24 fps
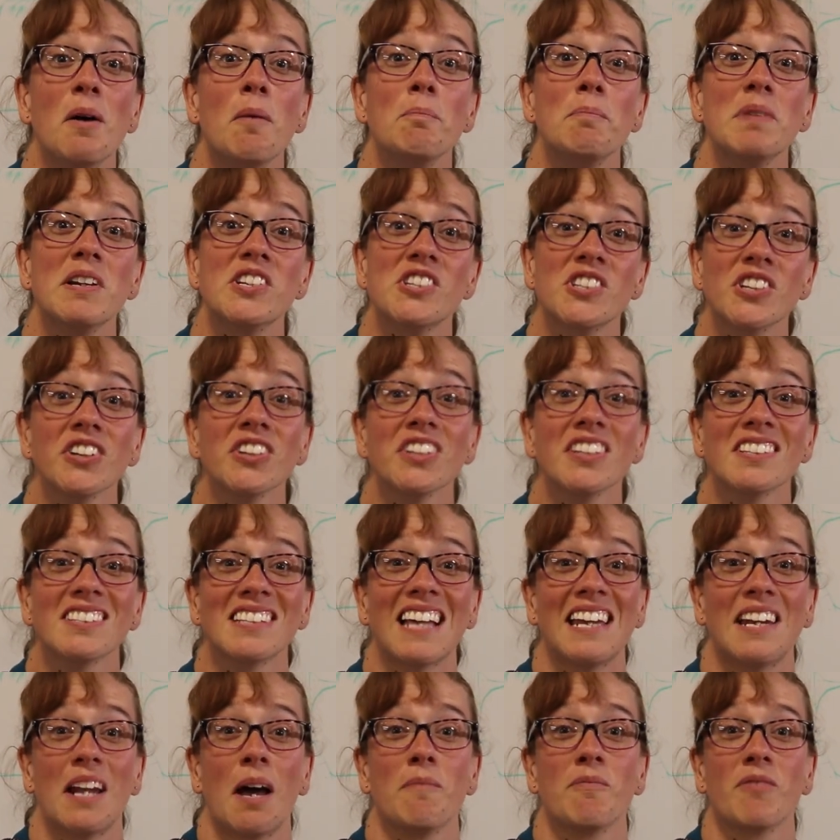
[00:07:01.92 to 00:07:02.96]
Be sure to
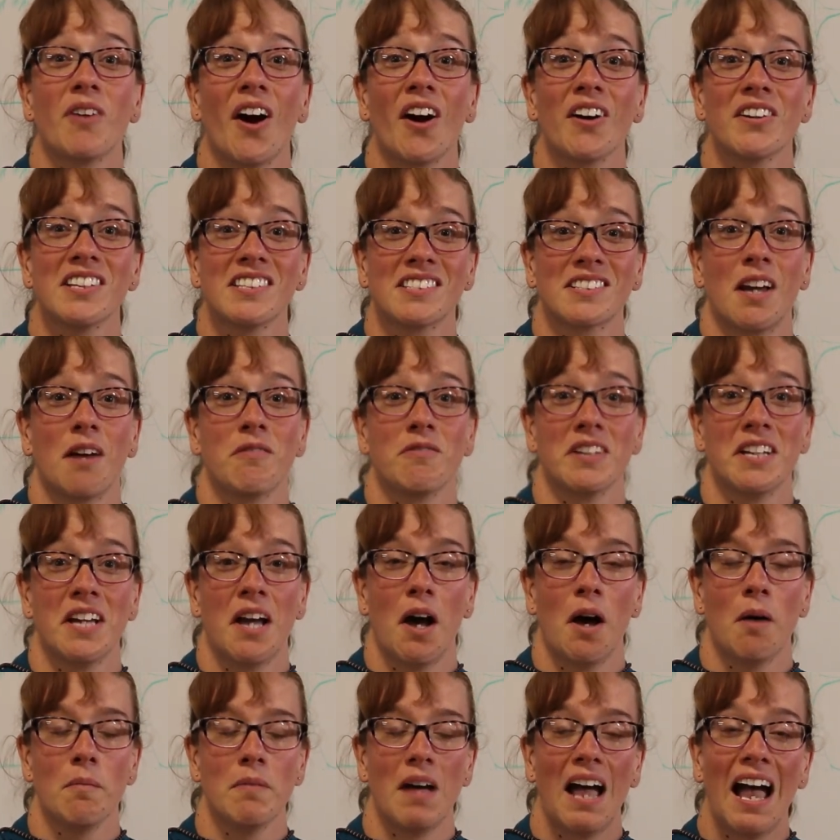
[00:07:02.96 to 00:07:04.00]
sign up for our Discovery
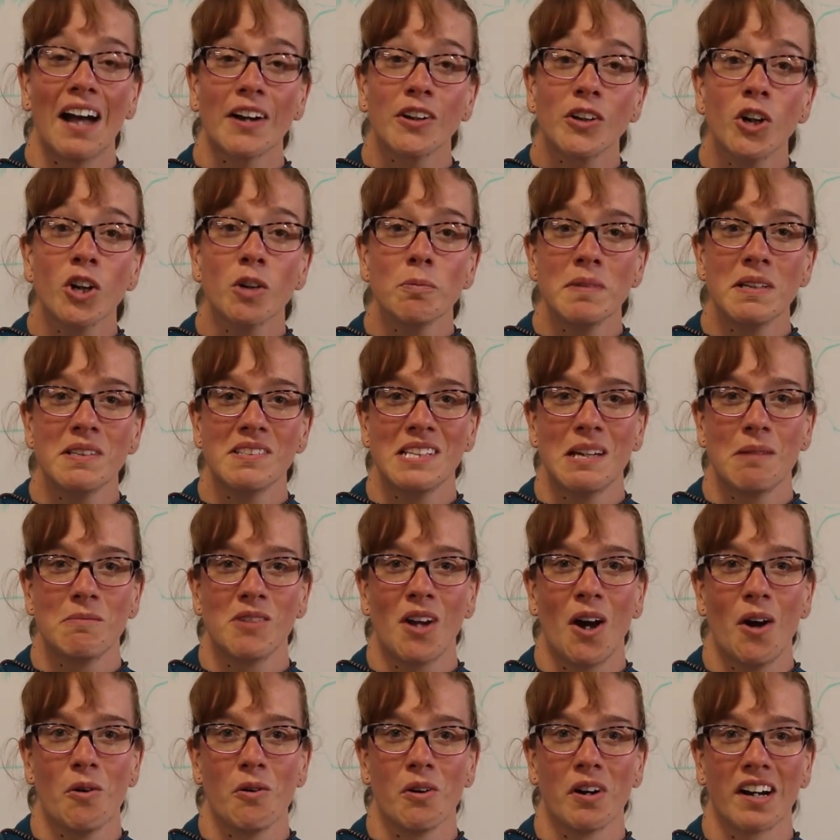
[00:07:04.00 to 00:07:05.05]
Hub at
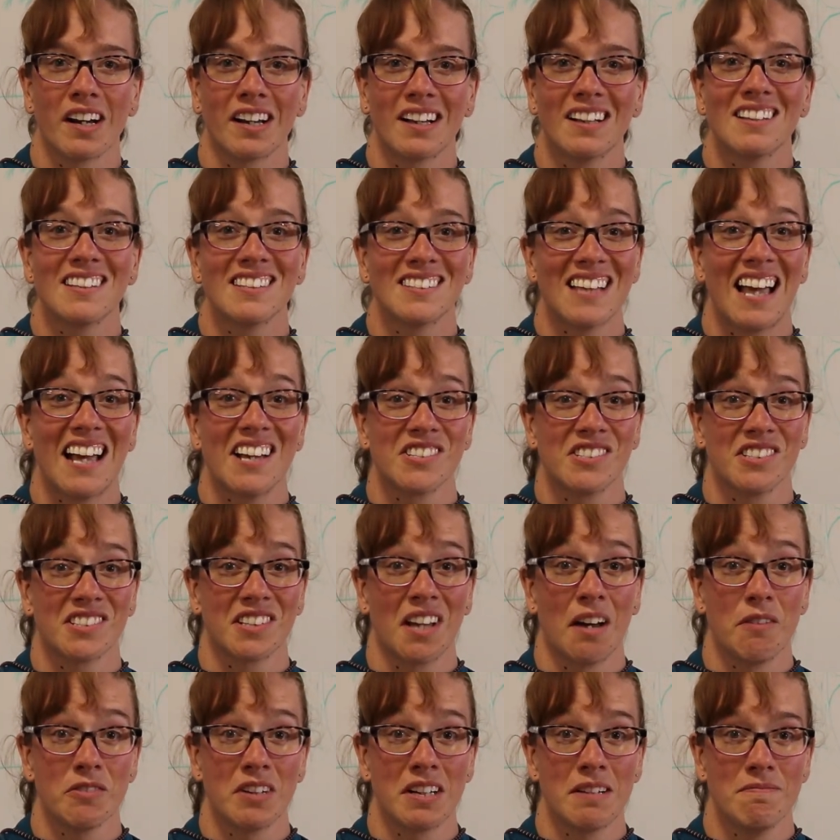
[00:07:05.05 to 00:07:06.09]

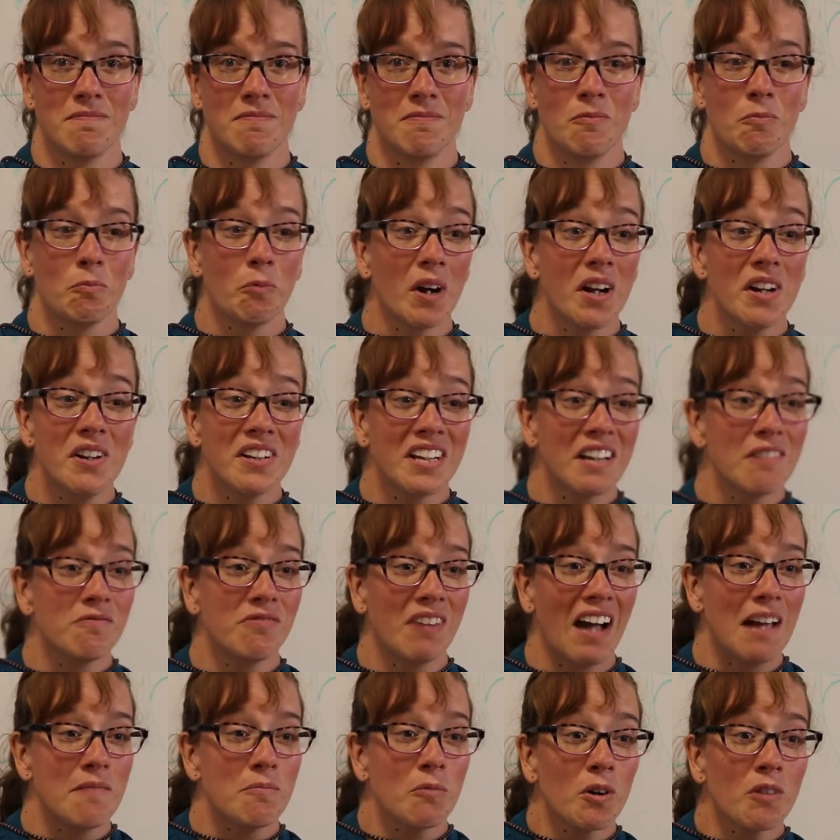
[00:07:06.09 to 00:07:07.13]
cookmuseum.org/discovery, where you can
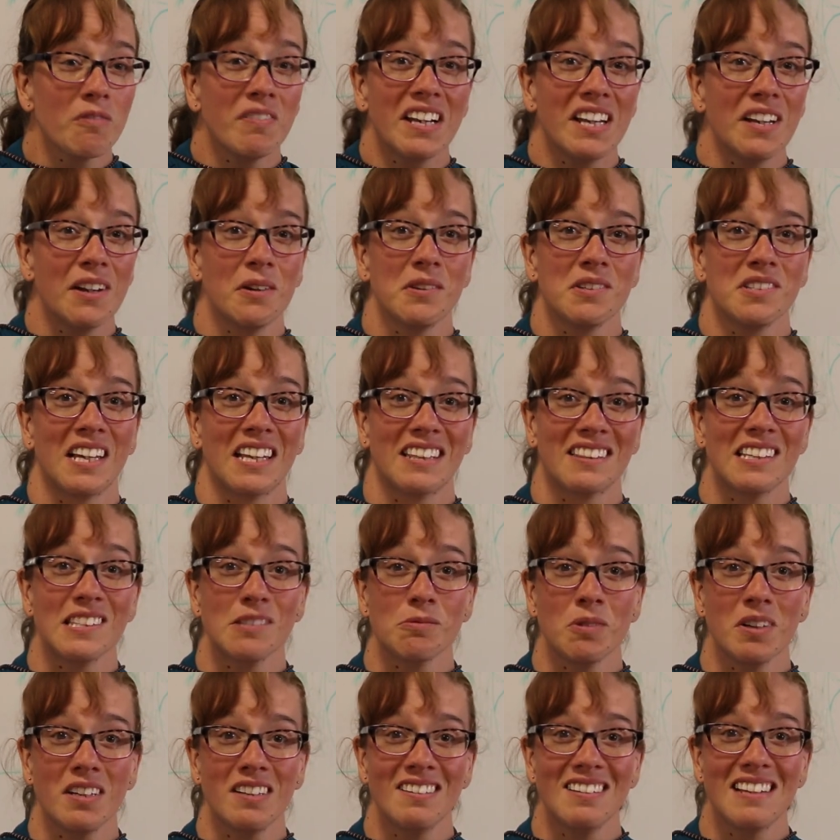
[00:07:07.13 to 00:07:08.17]
find more videos like this
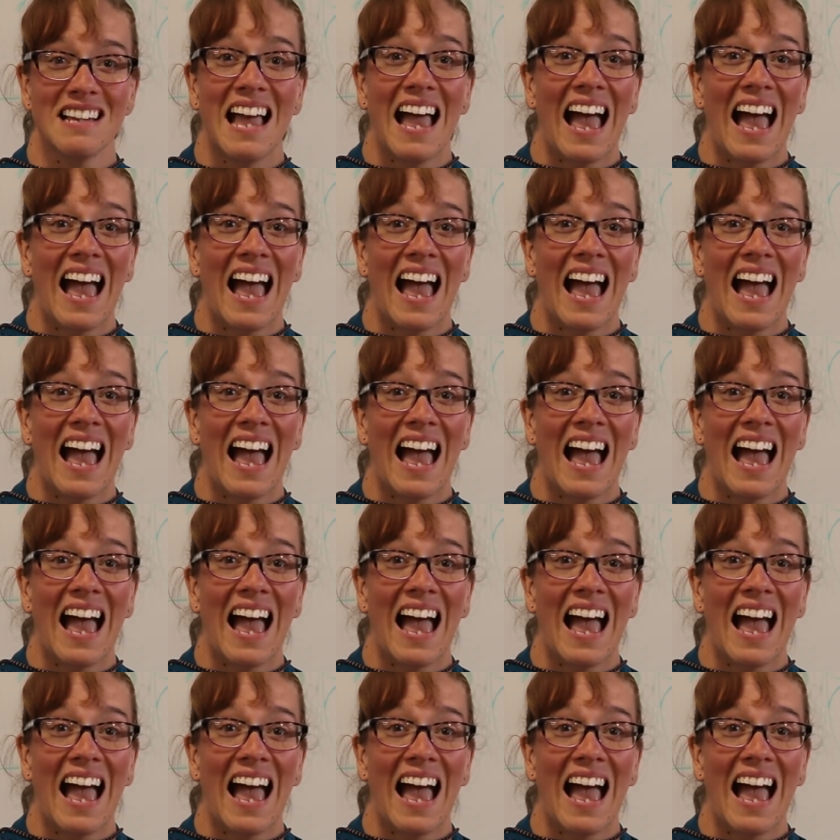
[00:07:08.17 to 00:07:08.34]
one,